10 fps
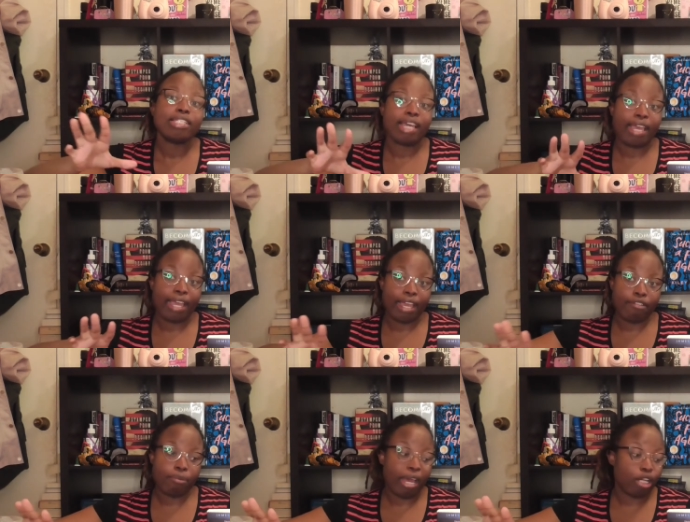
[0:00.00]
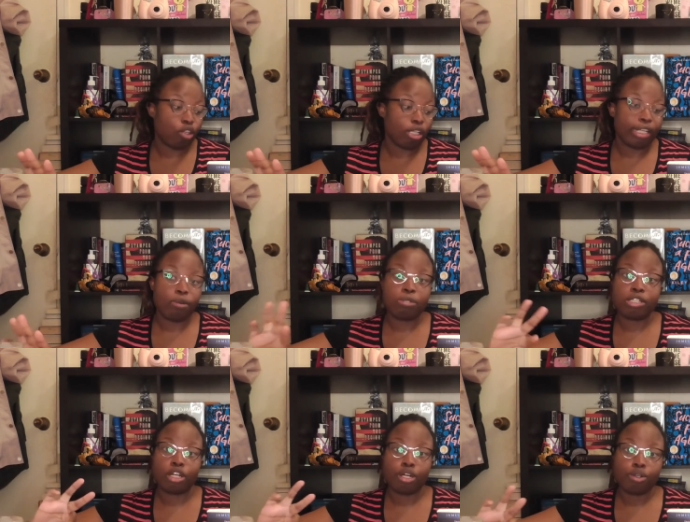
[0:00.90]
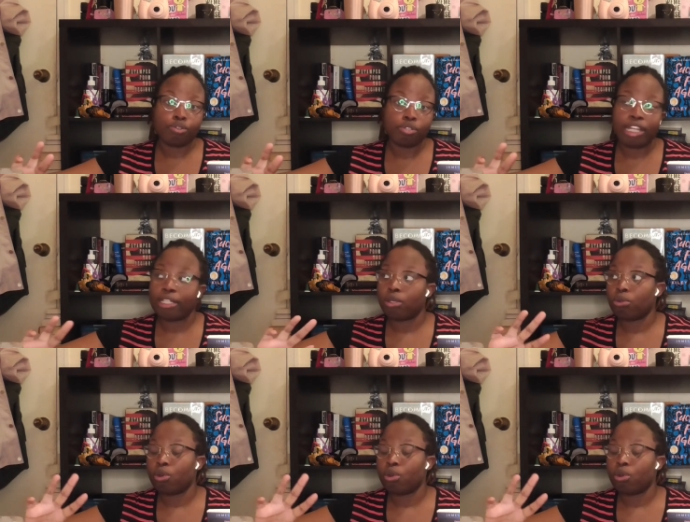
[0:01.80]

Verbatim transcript: is that everybody thought that it was the girls that the,